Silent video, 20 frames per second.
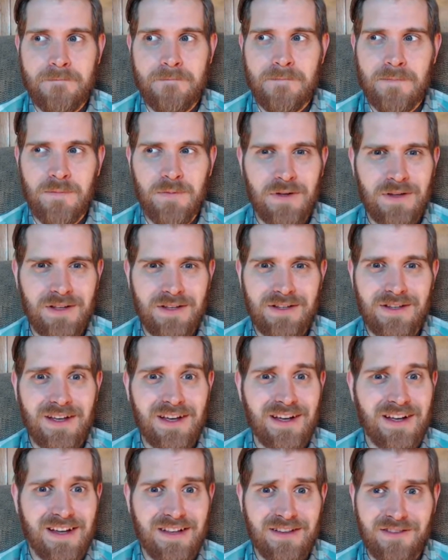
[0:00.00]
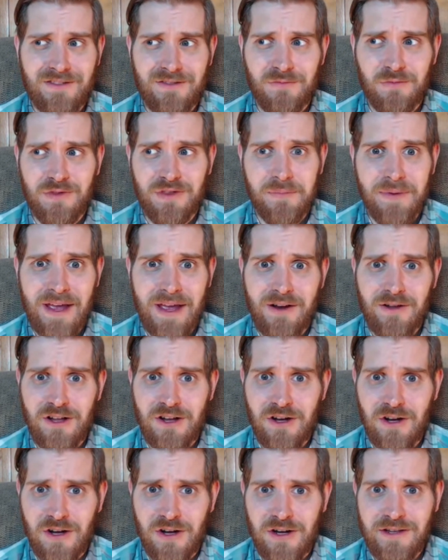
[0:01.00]
Really? With the Battle
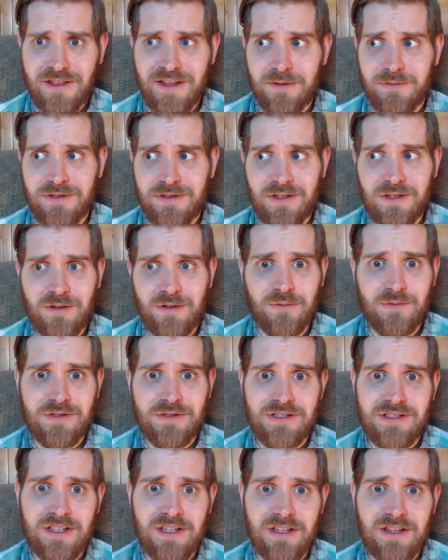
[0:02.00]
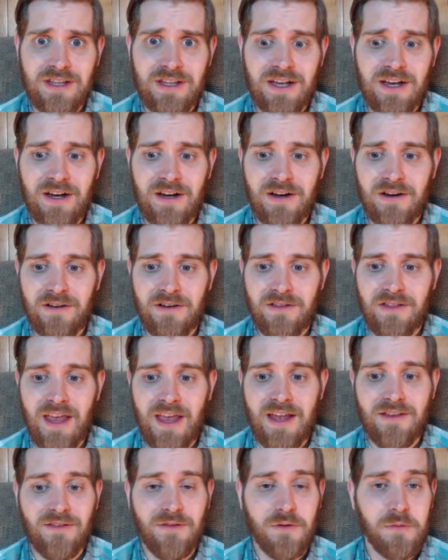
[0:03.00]
of Hoth, that was a huge scene there. They
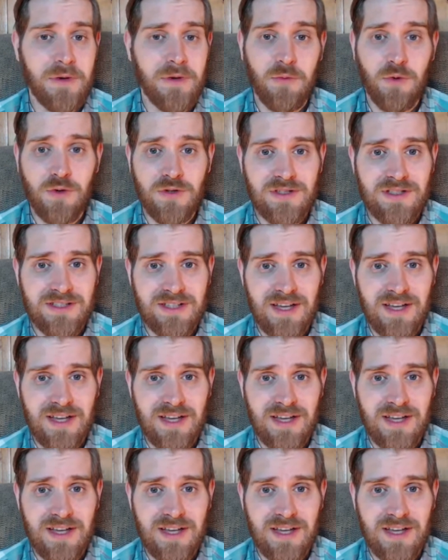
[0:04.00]
had so many more sets.